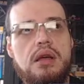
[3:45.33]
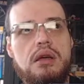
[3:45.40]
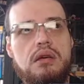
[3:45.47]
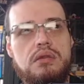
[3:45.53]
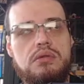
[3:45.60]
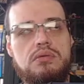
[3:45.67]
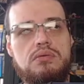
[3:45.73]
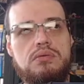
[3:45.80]

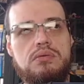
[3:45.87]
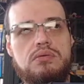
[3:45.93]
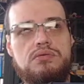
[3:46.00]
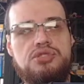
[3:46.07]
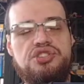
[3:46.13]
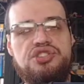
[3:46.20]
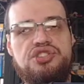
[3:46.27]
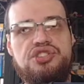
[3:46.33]
Oh,
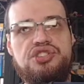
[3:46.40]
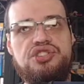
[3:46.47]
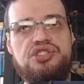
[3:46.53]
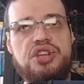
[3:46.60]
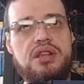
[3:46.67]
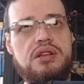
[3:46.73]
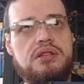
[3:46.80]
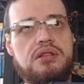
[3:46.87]

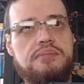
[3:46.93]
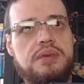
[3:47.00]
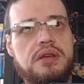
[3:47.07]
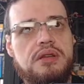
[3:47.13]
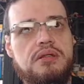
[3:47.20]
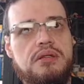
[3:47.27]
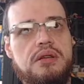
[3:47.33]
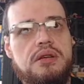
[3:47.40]
shit on a
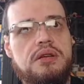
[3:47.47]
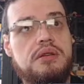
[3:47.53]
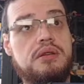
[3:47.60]
pickle.